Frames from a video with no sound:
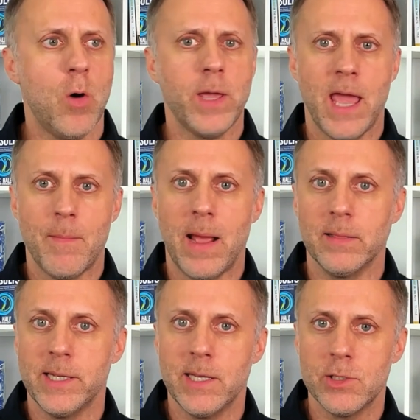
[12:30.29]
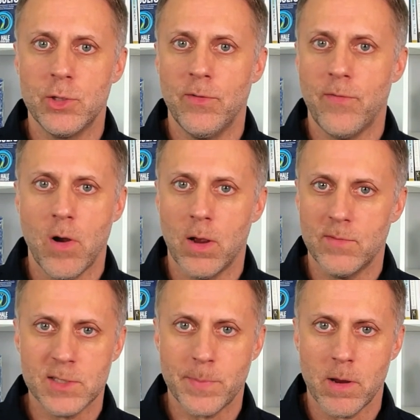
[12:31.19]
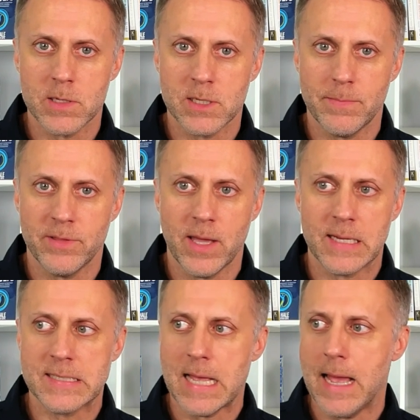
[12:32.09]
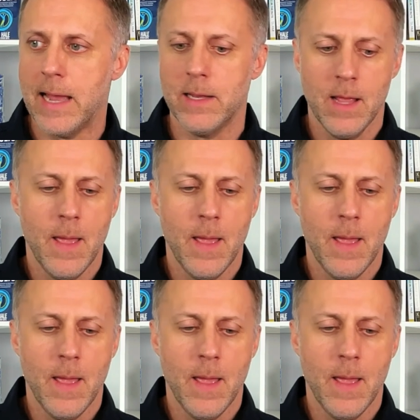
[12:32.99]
okay, am I leaning too far on this parasympathetic side?